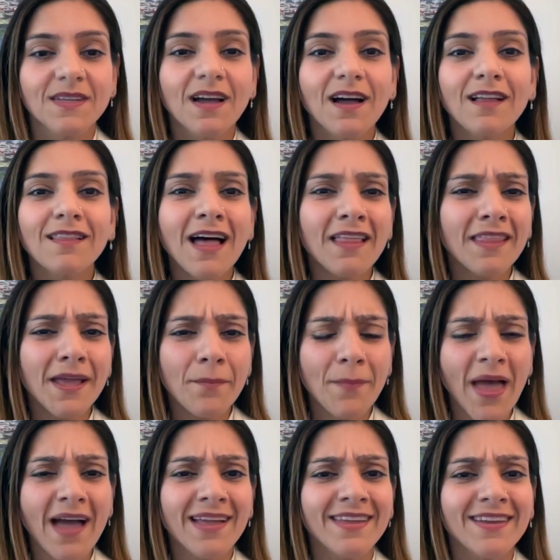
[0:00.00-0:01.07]
A lot like
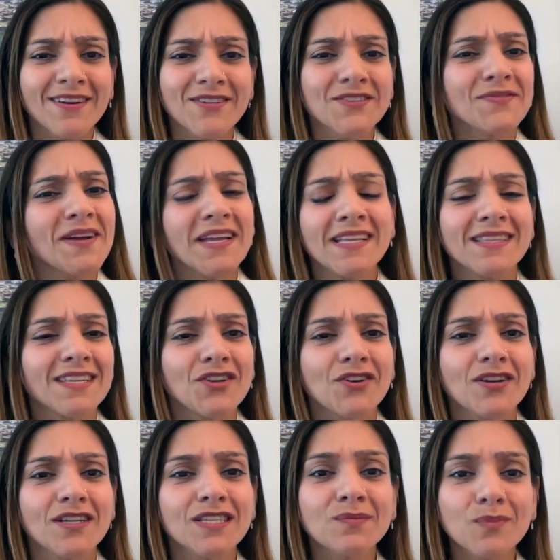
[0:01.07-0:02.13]
pack years, right?
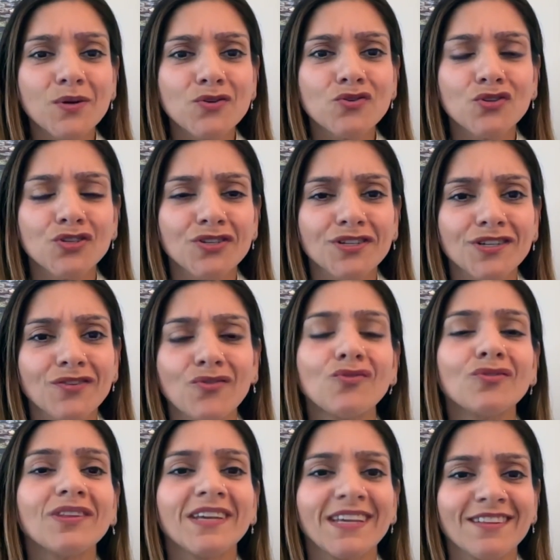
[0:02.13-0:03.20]
Your exposure
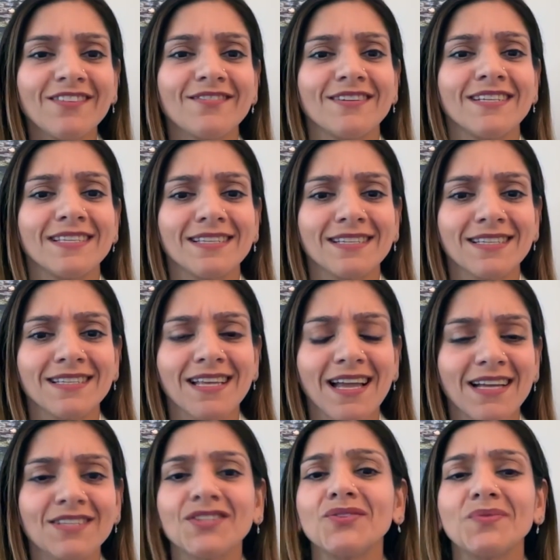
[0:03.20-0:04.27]
only increases
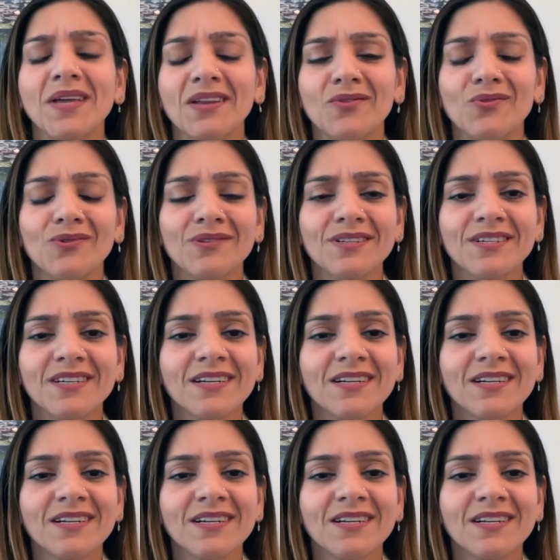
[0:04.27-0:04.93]
as you get older.